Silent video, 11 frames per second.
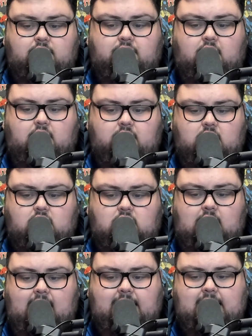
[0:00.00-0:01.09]
very, very
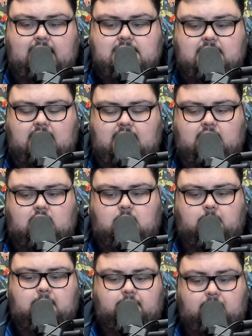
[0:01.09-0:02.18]
good leg kicks, and a
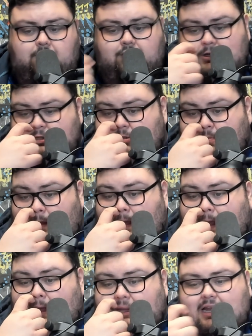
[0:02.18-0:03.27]
couple of finishes by
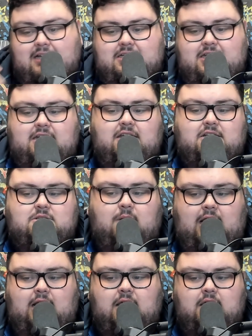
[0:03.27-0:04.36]
a guillotine as
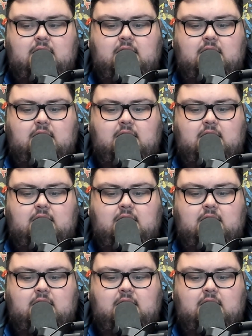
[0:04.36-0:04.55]
well.